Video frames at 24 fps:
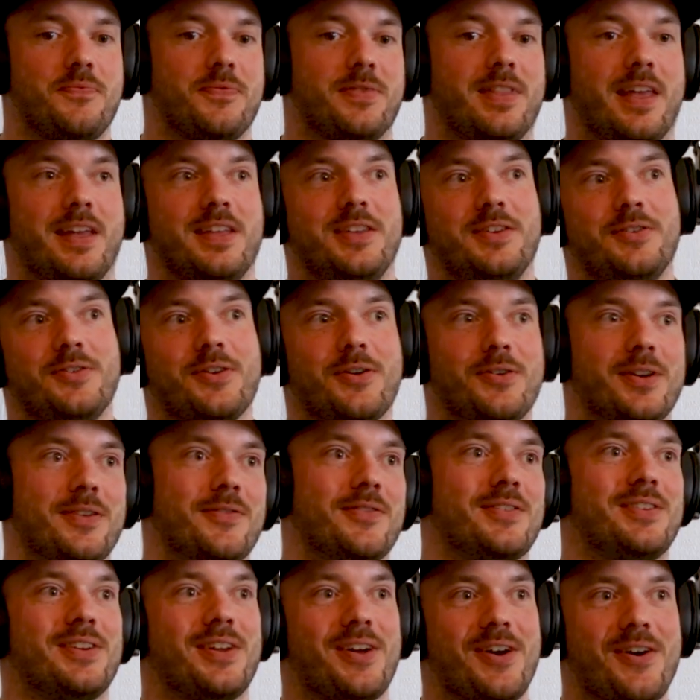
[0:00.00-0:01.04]
that you don't
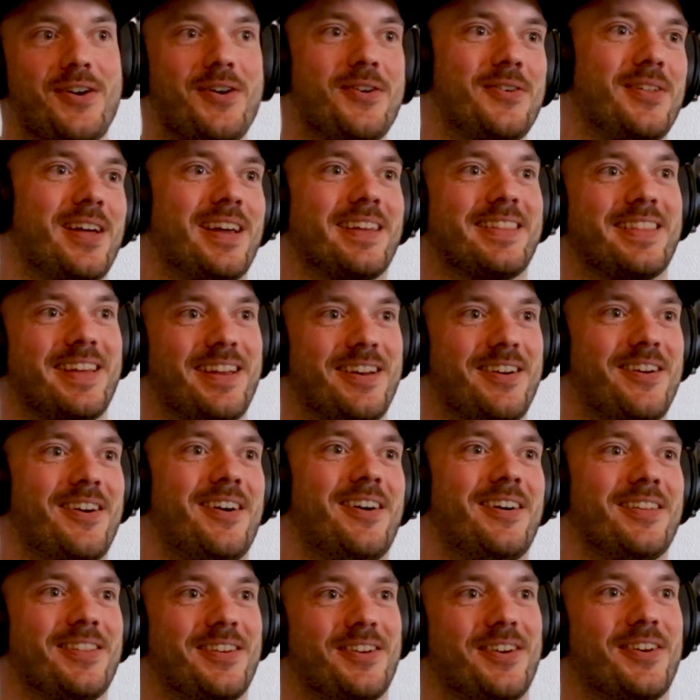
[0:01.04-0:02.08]
even know, that are
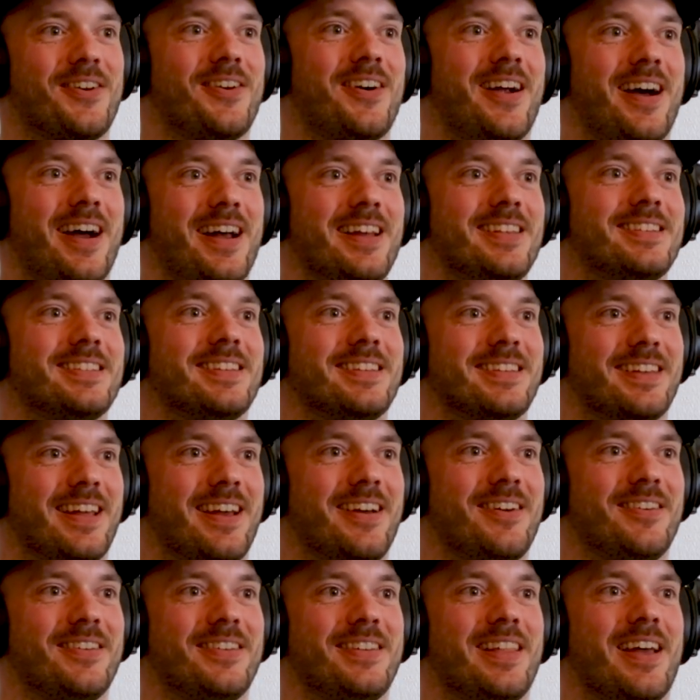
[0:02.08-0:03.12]
on the horizon
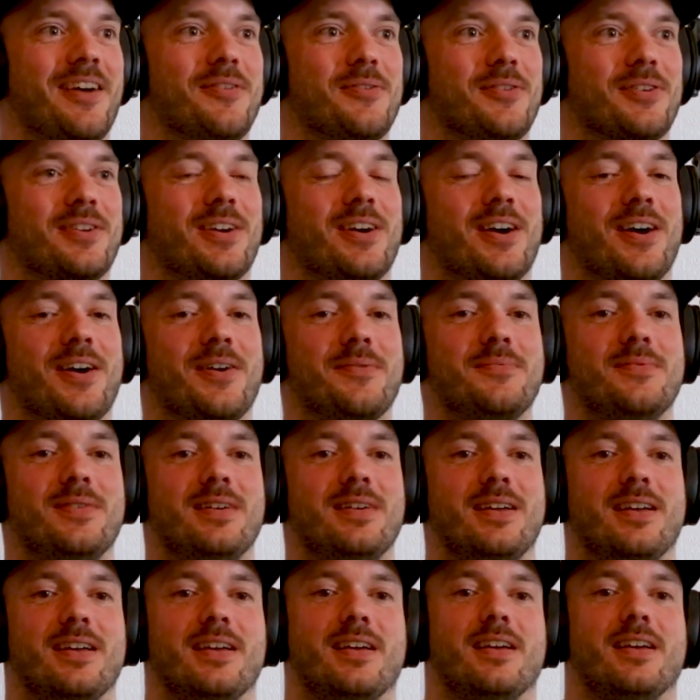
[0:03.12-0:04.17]
that will come,
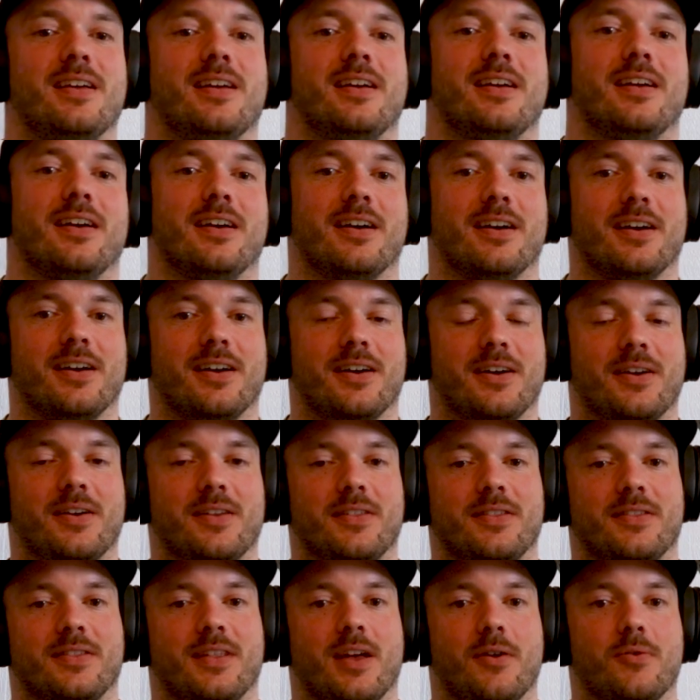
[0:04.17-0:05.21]

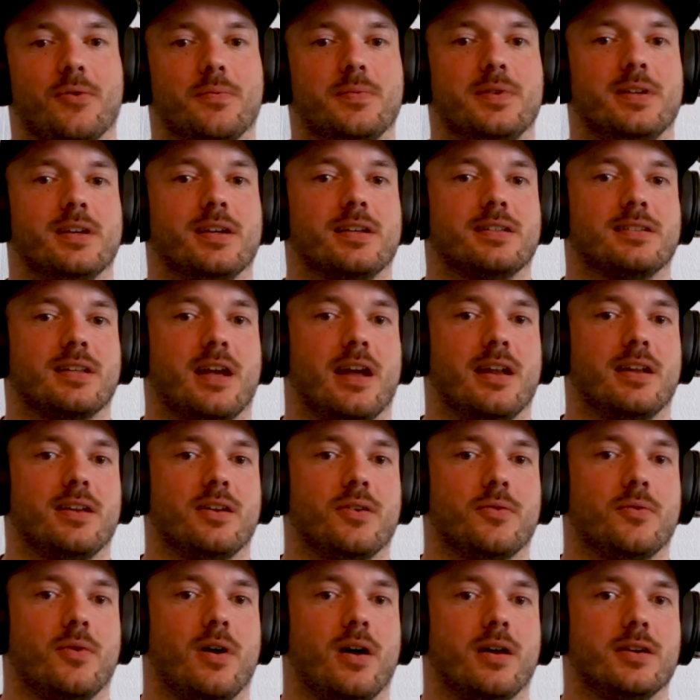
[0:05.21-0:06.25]
that will be exciting
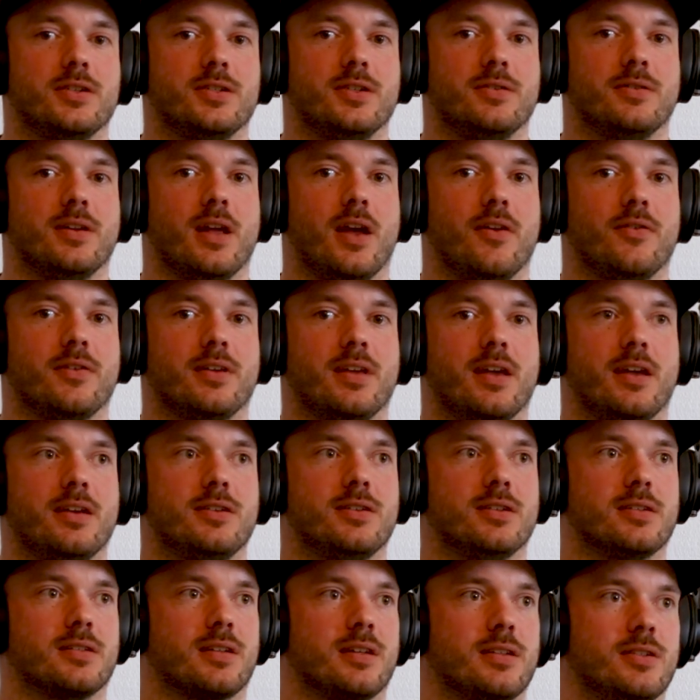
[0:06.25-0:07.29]
to watch you navigate,
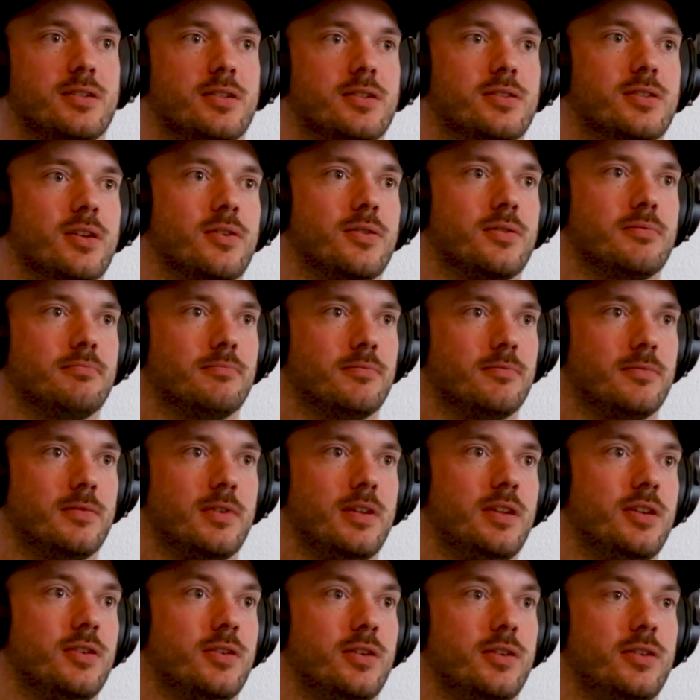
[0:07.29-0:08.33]
just because
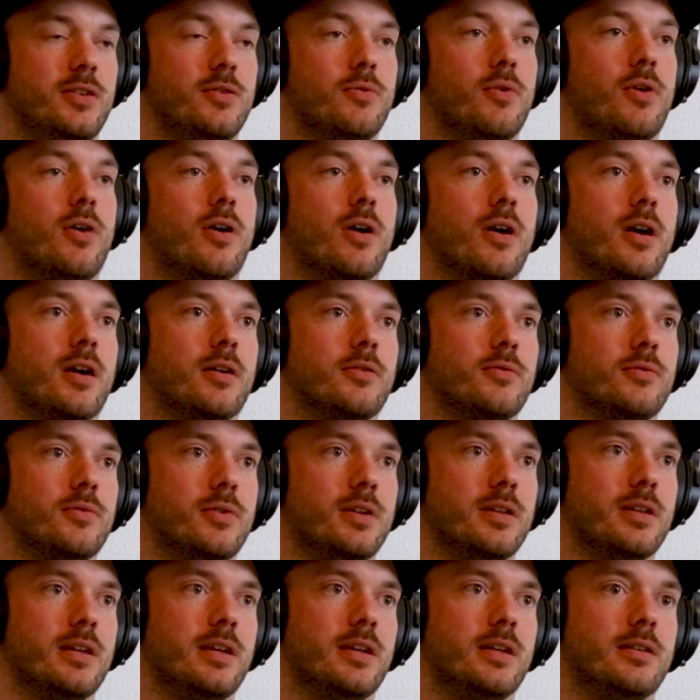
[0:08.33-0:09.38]
you are
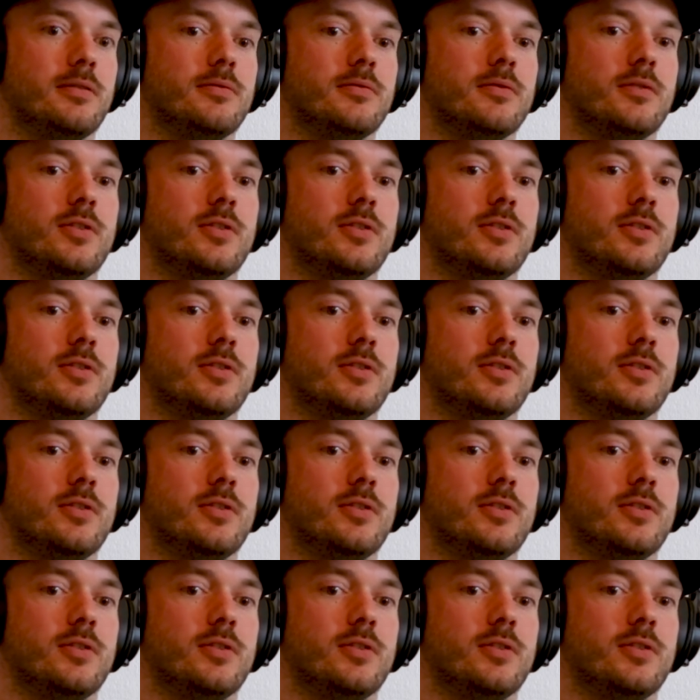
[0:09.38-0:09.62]
really